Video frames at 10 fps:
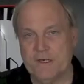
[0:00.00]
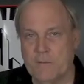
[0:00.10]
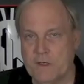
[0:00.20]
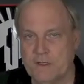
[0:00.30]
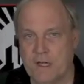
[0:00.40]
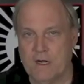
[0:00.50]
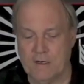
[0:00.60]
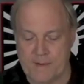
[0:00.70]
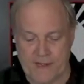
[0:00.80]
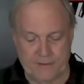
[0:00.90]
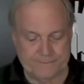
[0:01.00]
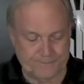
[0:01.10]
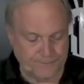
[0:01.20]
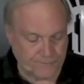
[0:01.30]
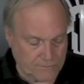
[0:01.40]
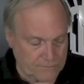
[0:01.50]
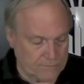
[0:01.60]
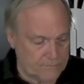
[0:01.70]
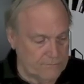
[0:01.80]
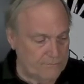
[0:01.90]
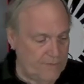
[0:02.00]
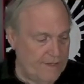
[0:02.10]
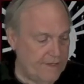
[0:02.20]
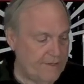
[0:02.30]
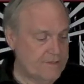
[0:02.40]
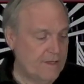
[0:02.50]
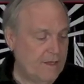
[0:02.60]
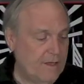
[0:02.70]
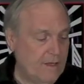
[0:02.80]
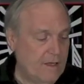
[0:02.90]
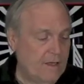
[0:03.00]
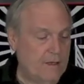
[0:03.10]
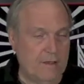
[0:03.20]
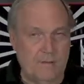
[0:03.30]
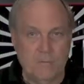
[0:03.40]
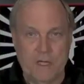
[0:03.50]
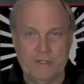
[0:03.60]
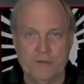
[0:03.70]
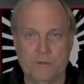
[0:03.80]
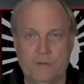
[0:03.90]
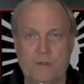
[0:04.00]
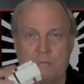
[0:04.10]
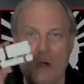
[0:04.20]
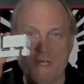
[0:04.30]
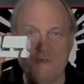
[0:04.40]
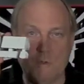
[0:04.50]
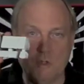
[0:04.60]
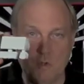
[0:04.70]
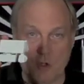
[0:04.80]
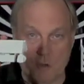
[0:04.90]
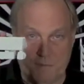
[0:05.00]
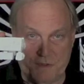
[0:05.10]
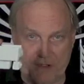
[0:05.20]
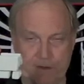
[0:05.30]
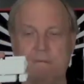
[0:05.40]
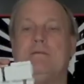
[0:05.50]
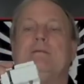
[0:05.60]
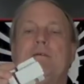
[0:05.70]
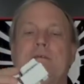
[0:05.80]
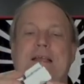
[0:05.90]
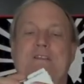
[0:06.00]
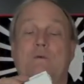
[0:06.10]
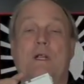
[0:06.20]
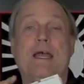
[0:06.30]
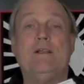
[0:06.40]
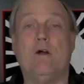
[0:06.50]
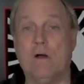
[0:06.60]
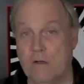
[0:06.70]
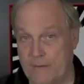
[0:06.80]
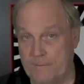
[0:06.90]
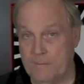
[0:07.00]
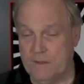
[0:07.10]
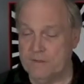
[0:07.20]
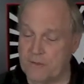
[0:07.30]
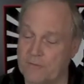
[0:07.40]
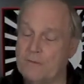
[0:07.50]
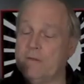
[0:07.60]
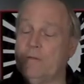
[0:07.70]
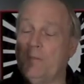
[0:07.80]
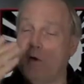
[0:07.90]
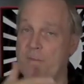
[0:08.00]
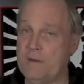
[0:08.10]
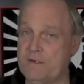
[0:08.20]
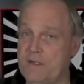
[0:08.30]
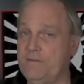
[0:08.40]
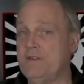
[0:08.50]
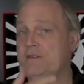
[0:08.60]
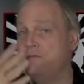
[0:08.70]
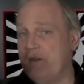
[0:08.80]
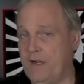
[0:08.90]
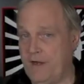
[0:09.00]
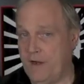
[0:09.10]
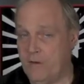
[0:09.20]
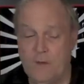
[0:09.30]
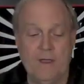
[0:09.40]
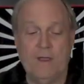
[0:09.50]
thing I want to talk about is module groups. That's what I call them. So for the purpose of this video,